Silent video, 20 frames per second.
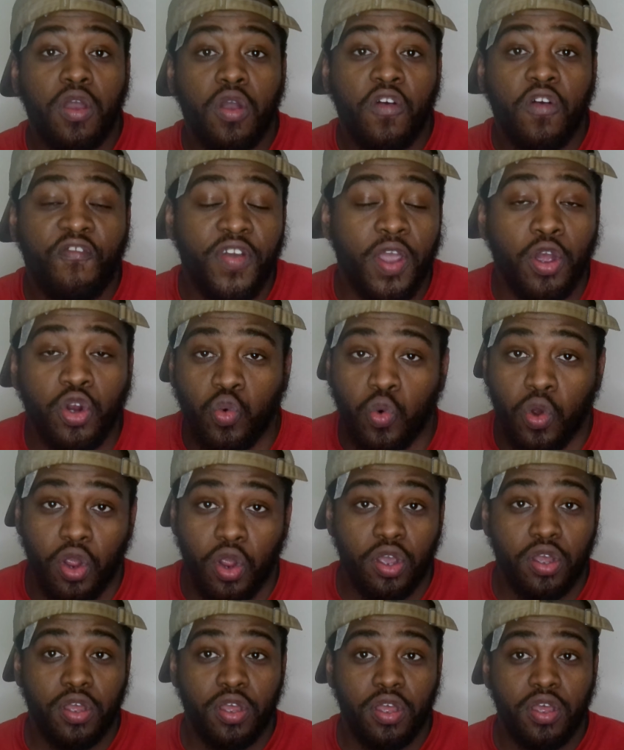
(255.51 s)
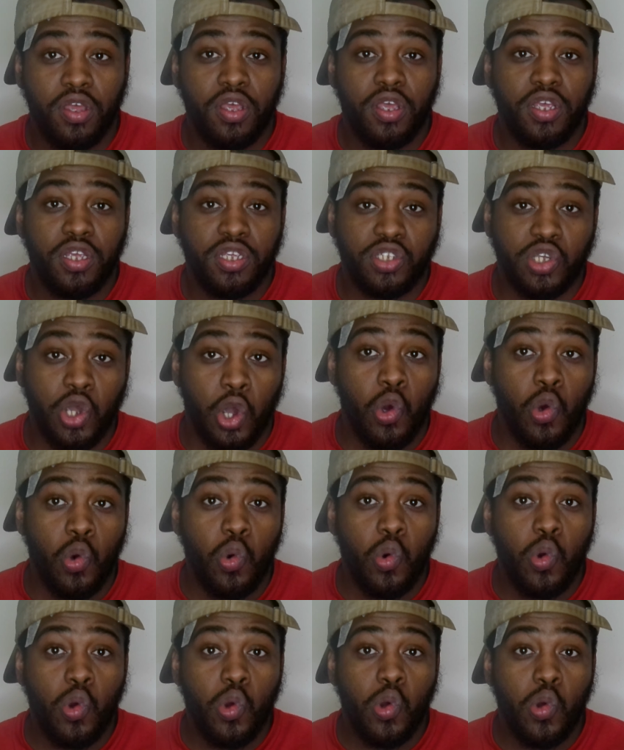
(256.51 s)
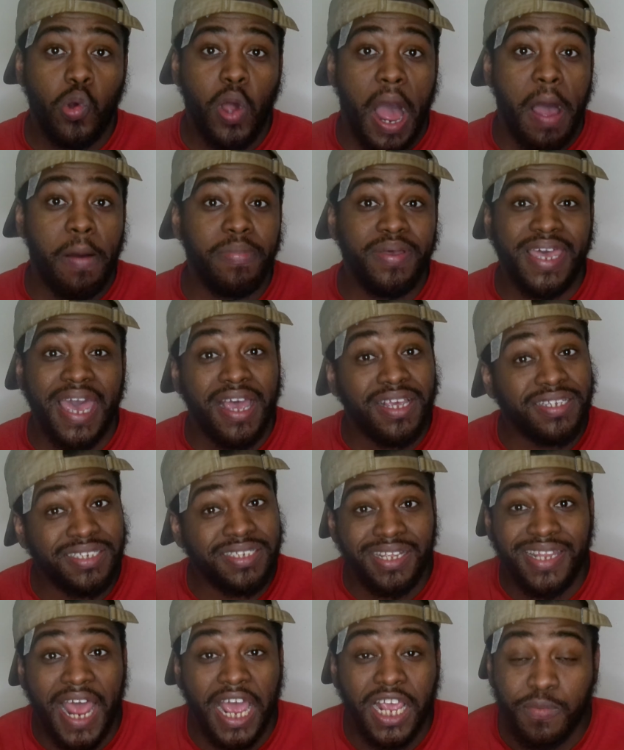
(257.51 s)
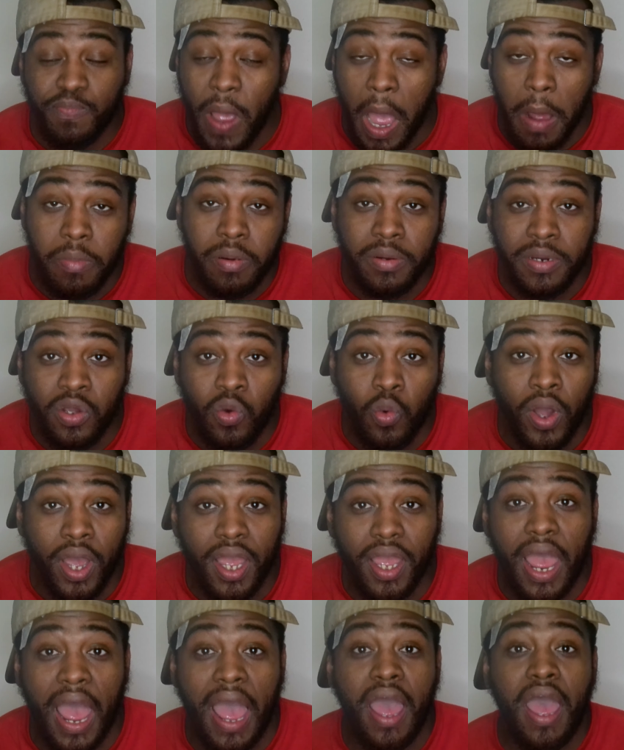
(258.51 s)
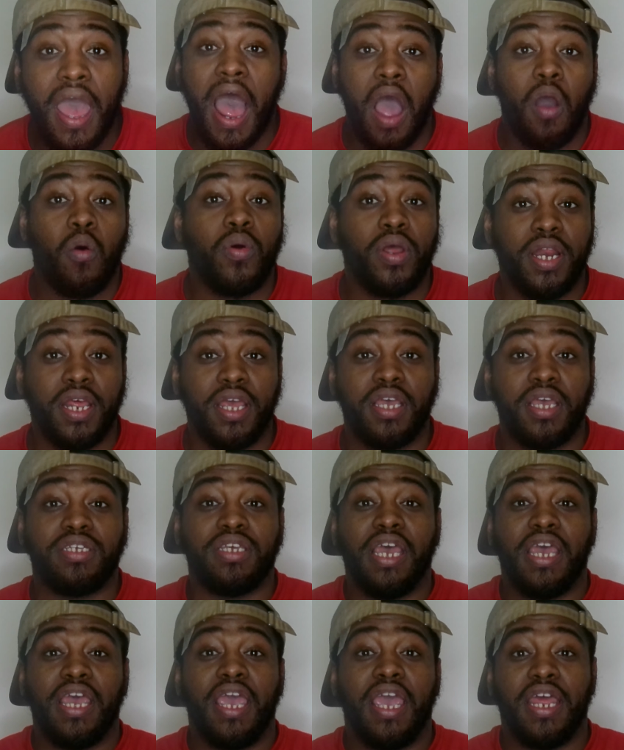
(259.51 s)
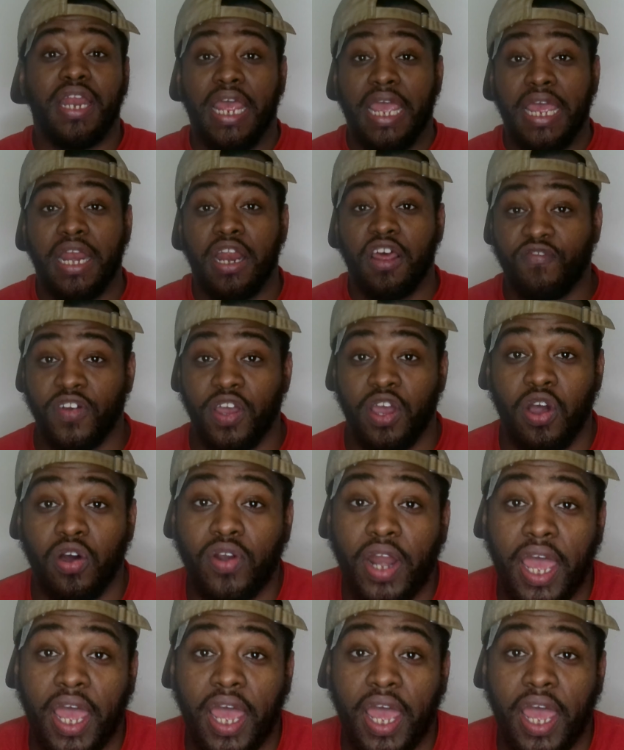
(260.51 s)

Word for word: field work. So I'm guessing that's probably what how it is in the NFL.